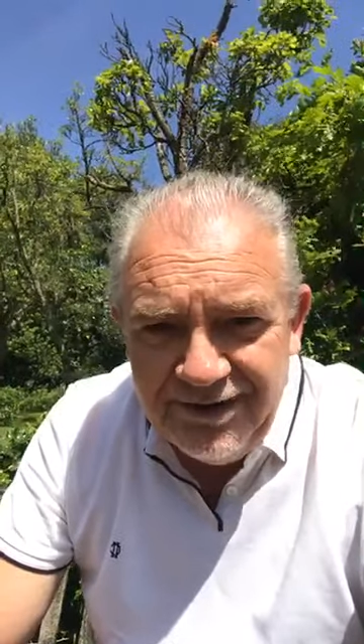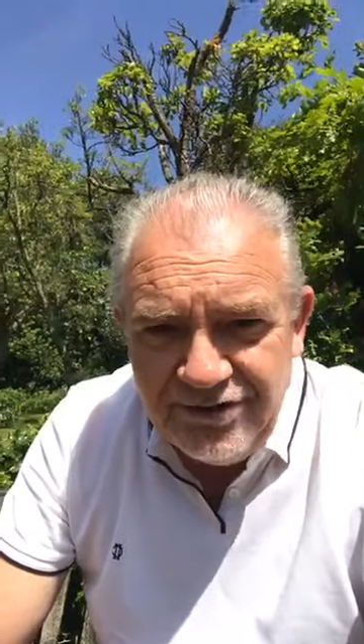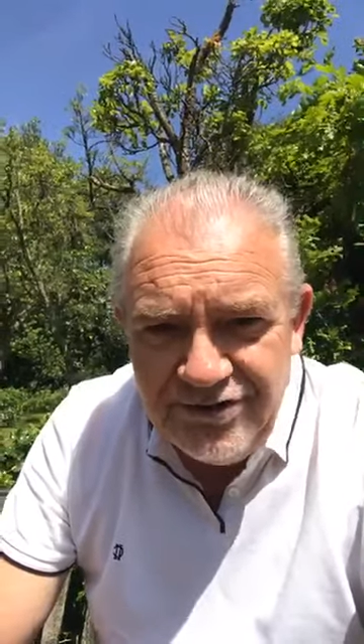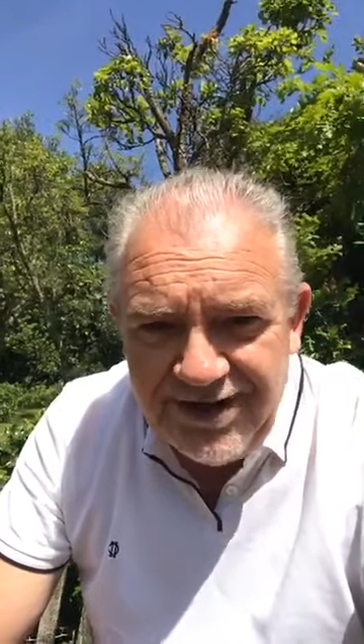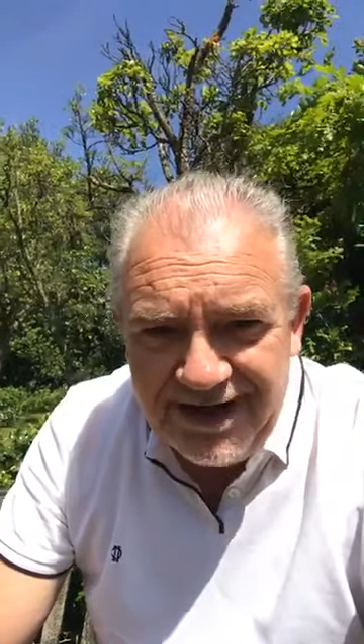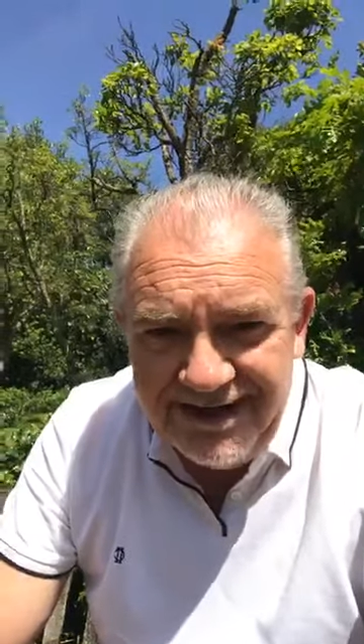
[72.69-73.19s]

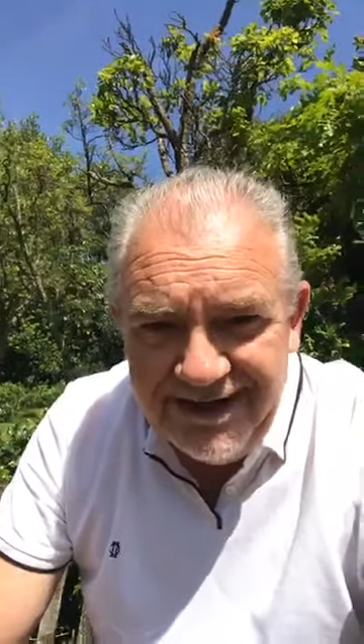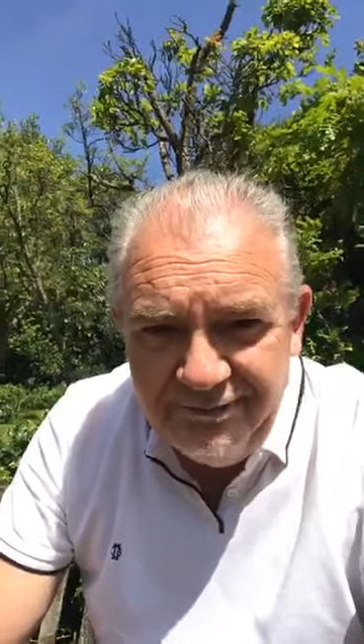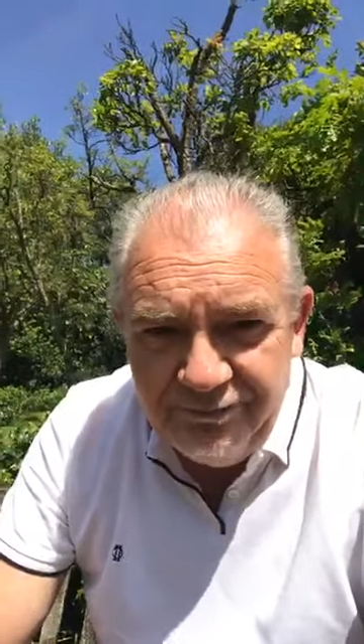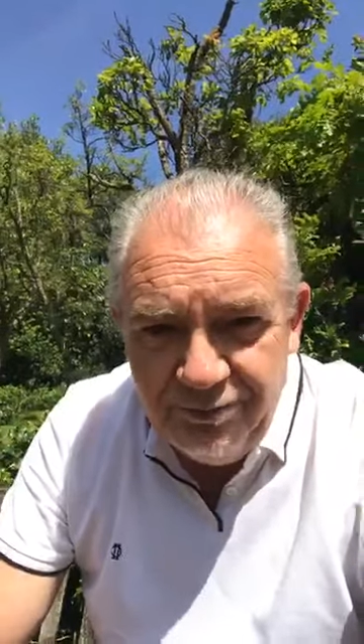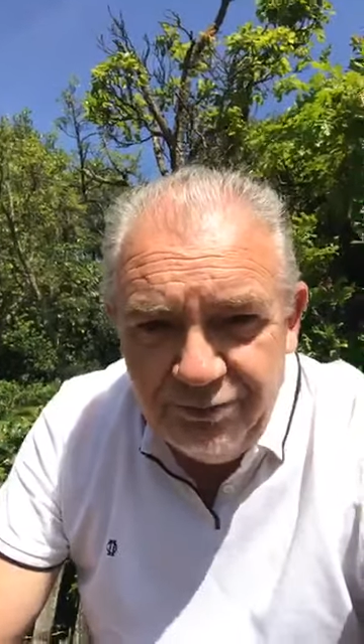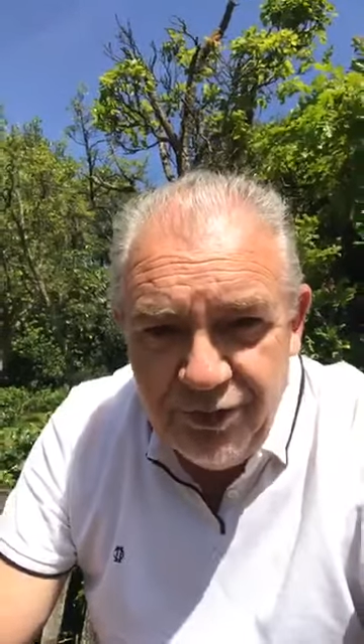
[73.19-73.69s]
Jackie
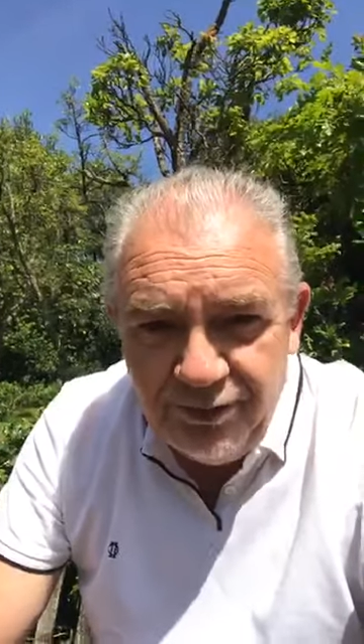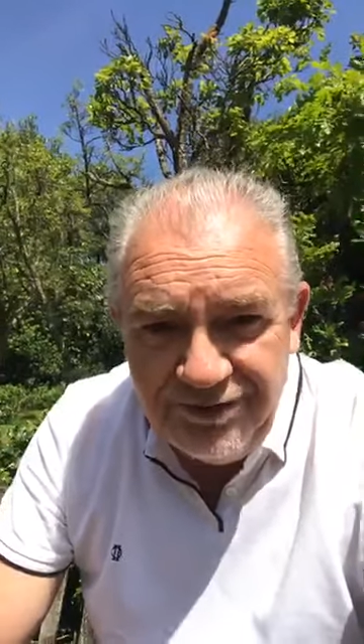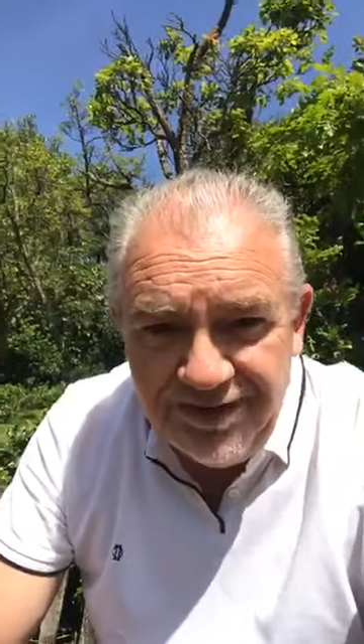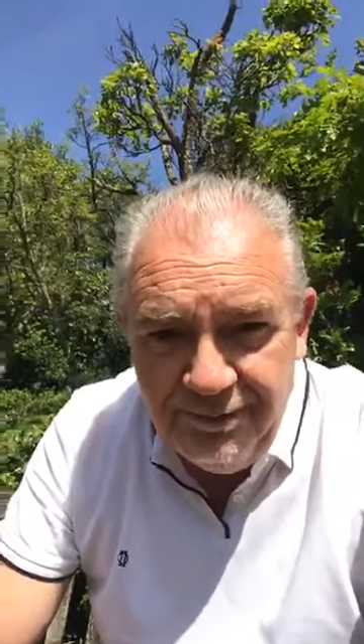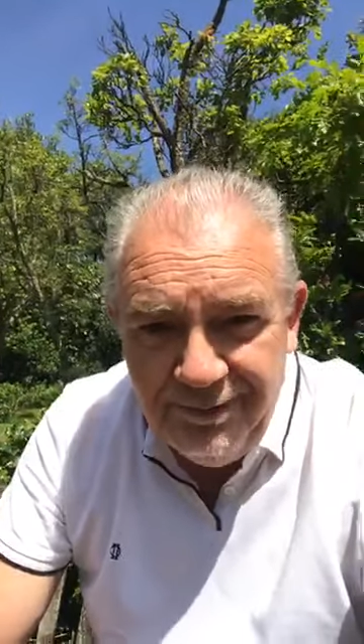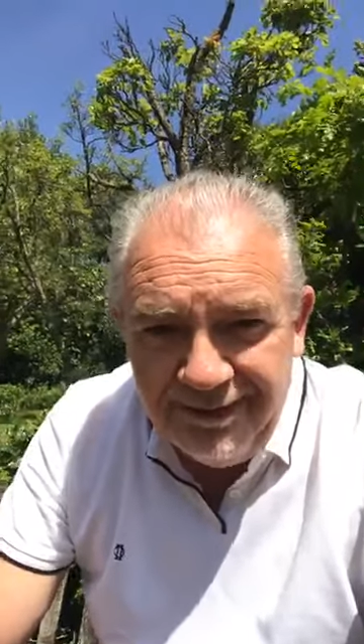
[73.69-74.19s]
from
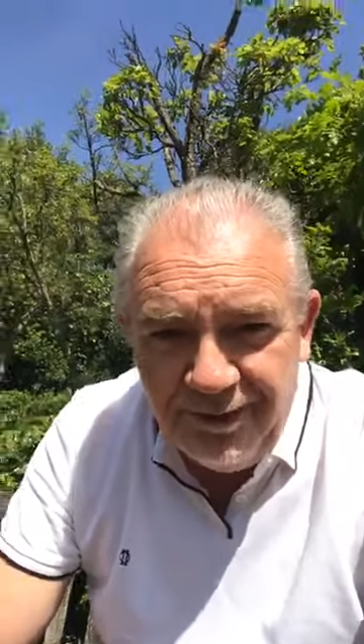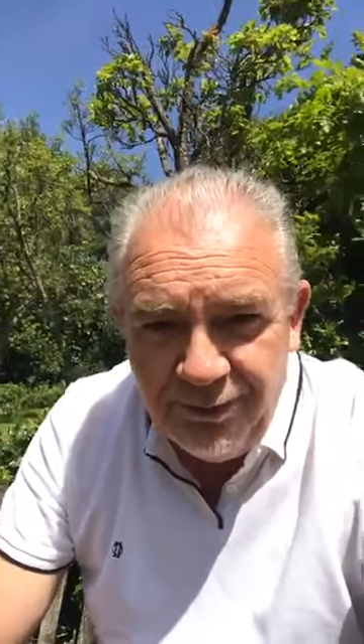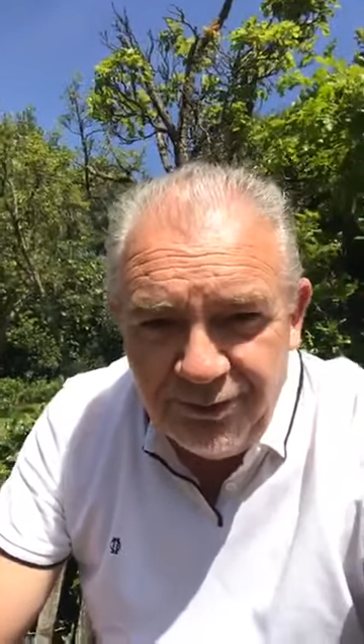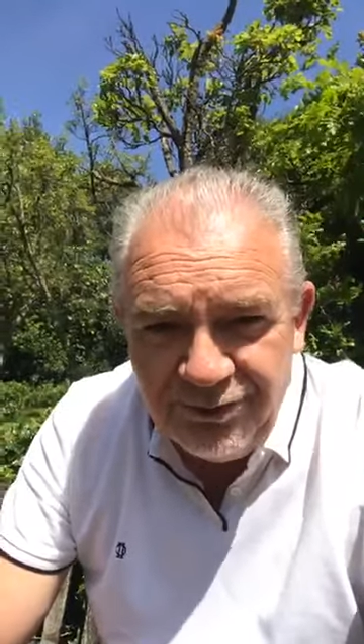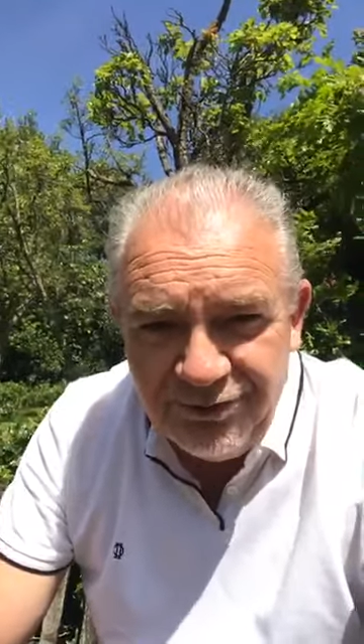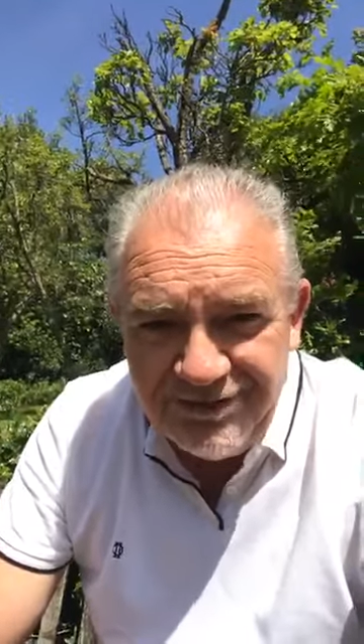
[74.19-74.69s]
Newtonley
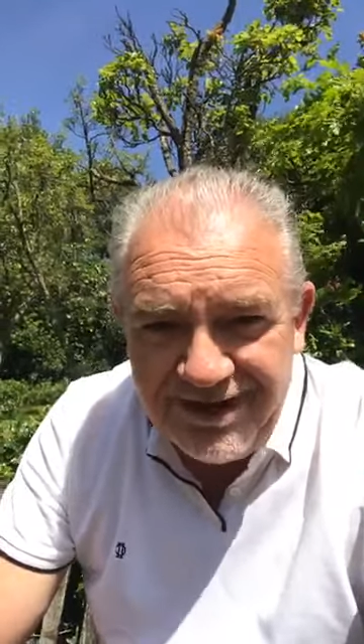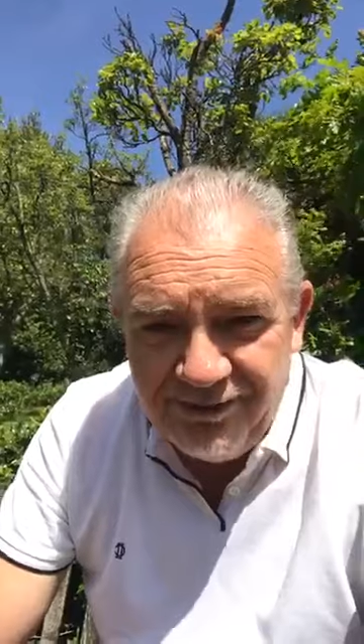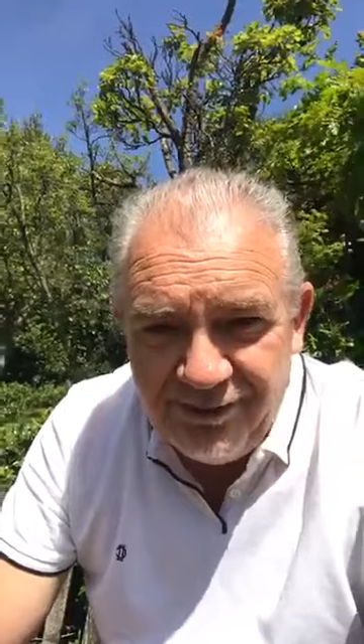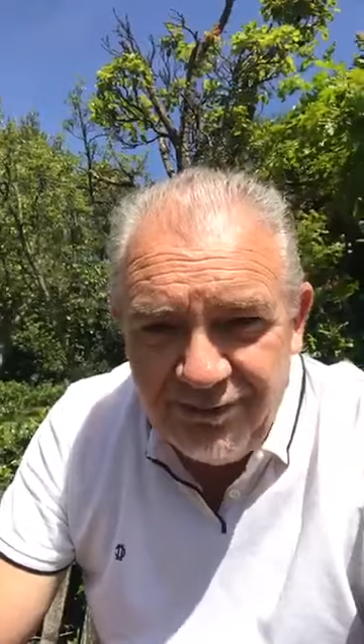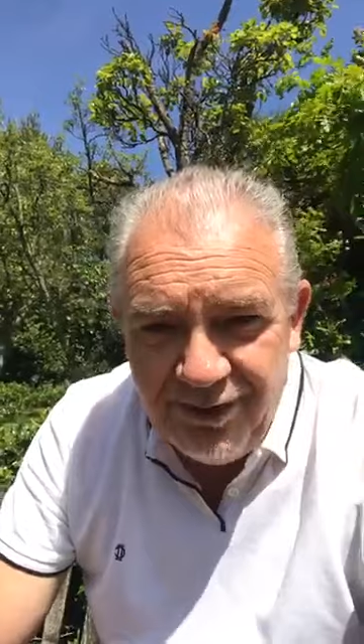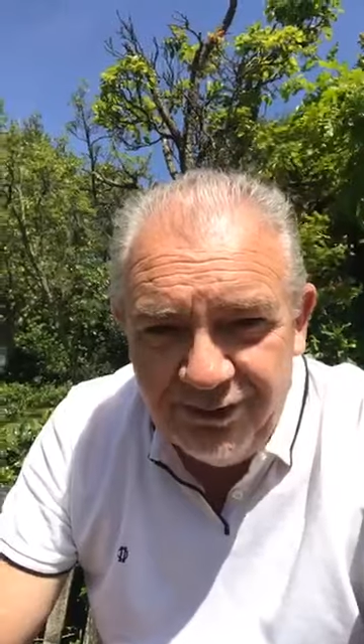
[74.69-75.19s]
Willows, just down
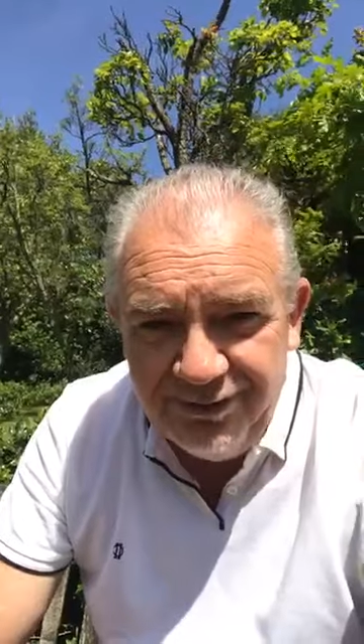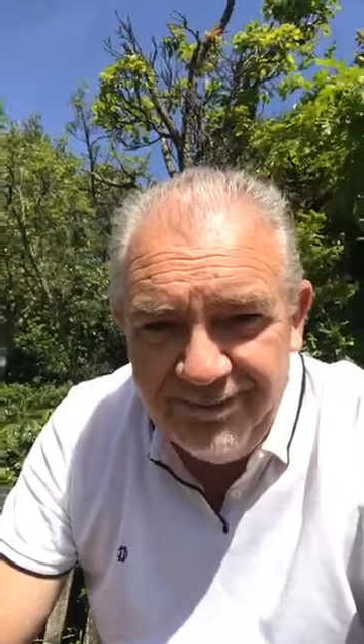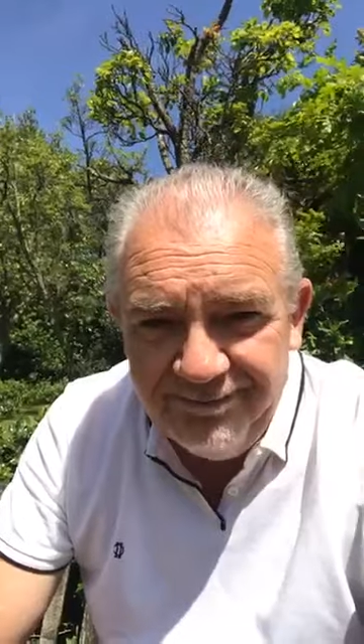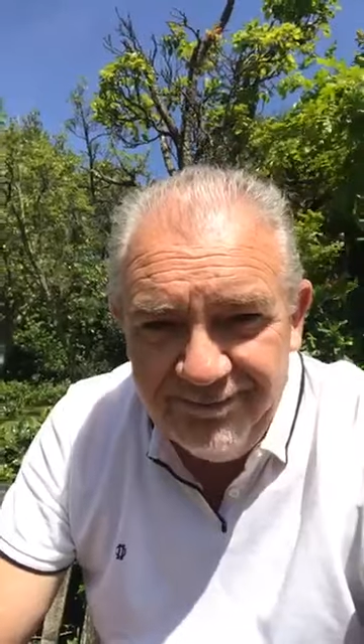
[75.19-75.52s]
the road.